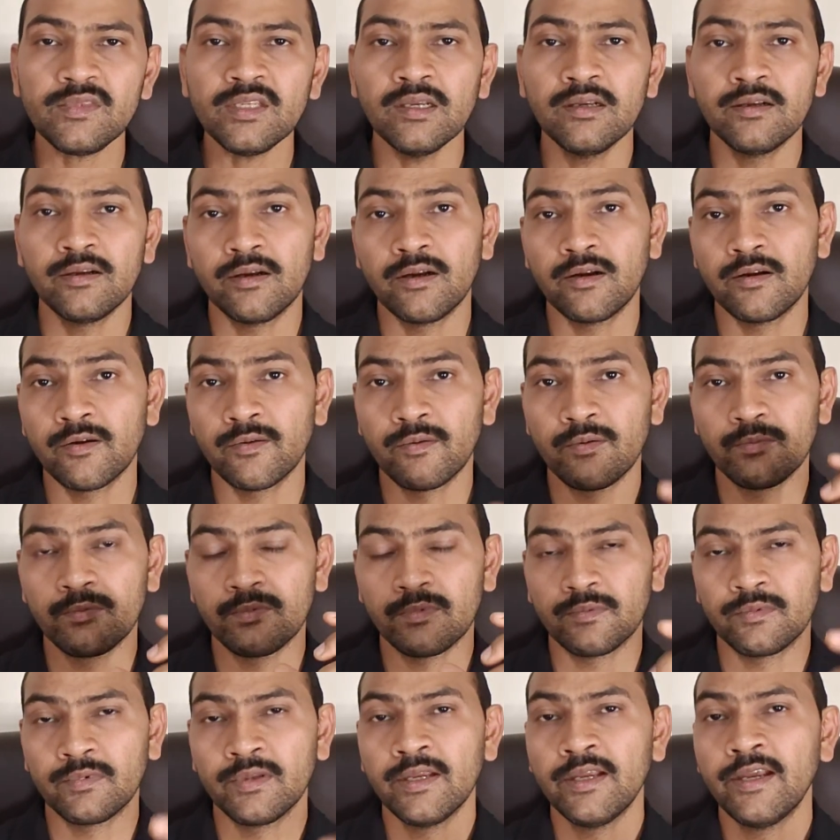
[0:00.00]
uh,
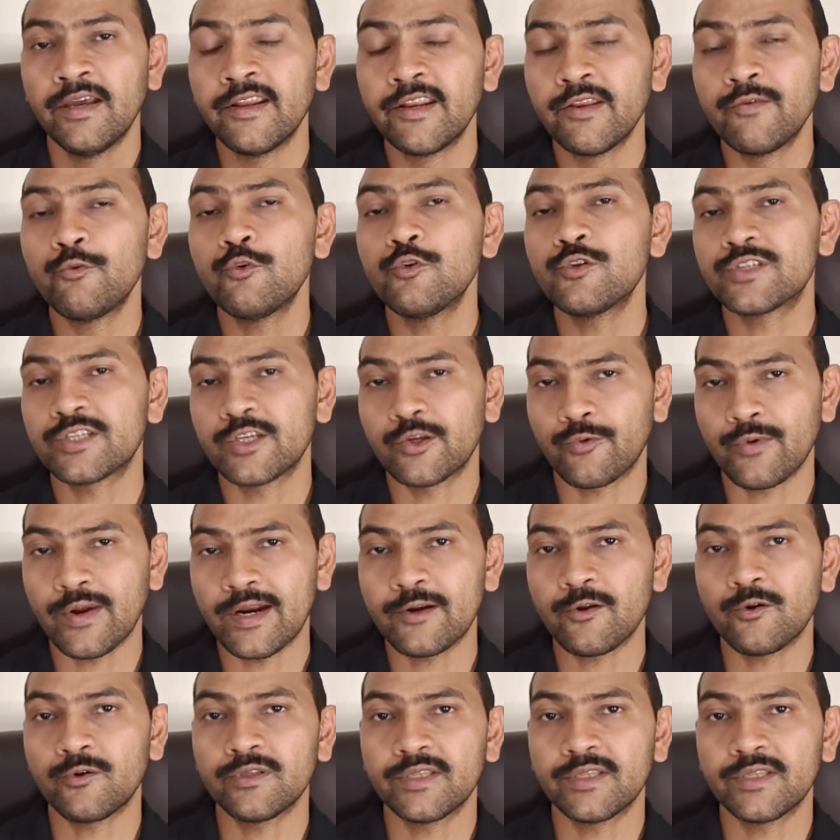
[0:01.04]
review is required on